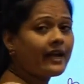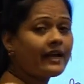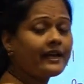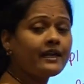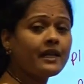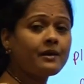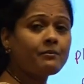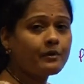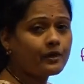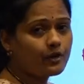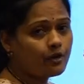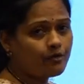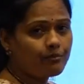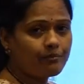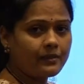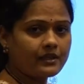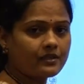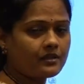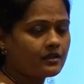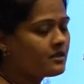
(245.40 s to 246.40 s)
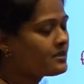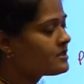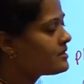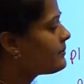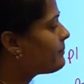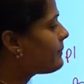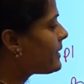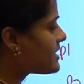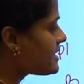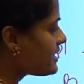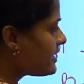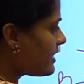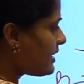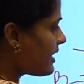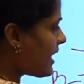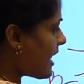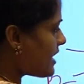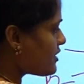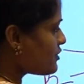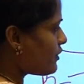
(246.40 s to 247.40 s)
n number of methods, but here
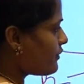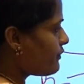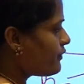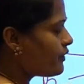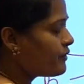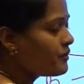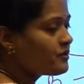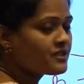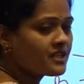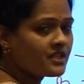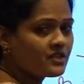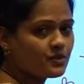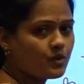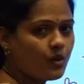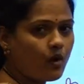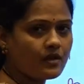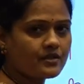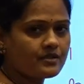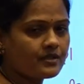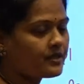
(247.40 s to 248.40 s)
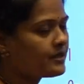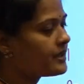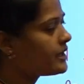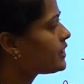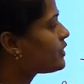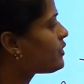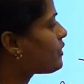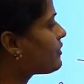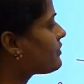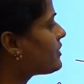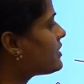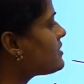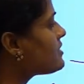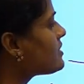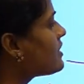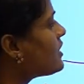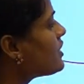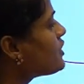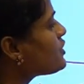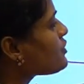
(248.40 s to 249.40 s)
as of now you just concentrate on this.
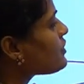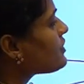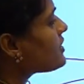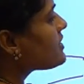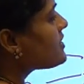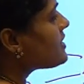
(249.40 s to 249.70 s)
So this